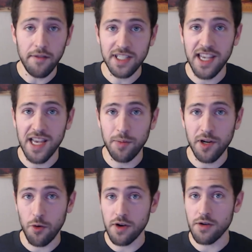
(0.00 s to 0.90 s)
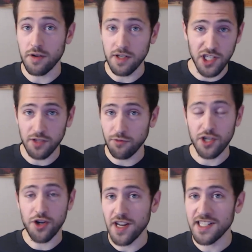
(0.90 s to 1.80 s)
a novice camper or you're just
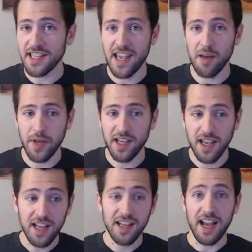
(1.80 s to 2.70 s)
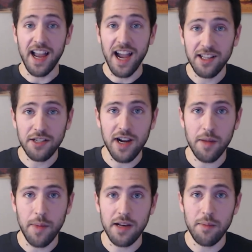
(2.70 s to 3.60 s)
returning to camping. I highly
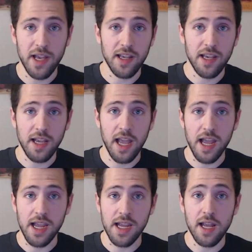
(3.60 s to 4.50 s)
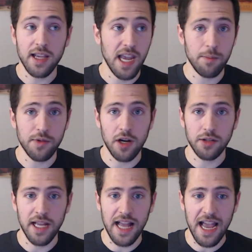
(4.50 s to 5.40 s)
recommend picking a
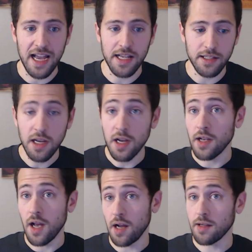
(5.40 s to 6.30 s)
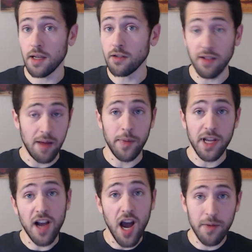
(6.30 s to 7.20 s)
campground that has uh,
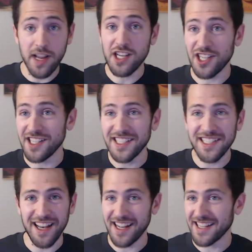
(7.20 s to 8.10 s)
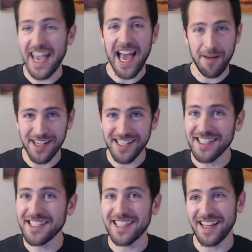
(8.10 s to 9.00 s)
glamping accommodations, uh,
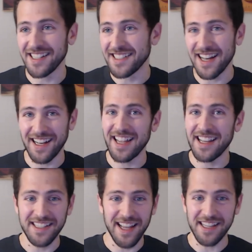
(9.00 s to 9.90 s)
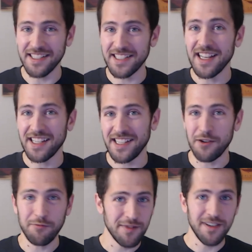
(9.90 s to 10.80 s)
cabins, and uh, and and you
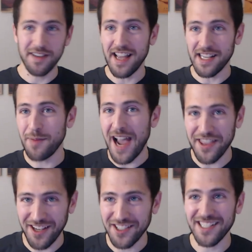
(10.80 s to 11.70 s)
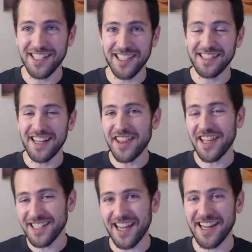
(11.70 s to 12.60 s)
know nice bathhouses and, and
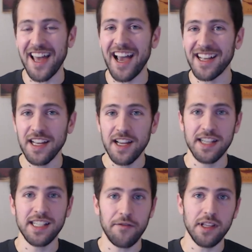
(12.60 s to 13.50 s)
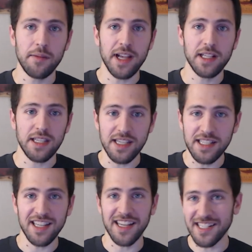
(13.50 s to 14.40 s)
things like that. It definitely makes
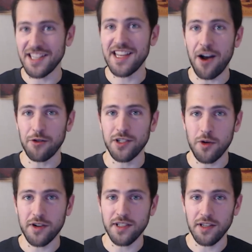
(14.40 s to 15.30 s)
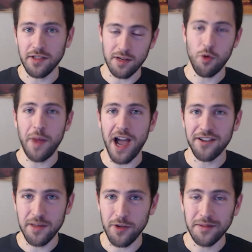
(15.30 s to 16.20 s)
easing into the outdoors a little more
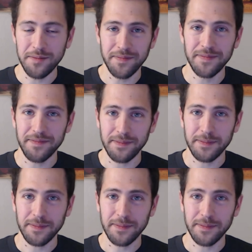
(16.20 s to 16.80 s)
palatable.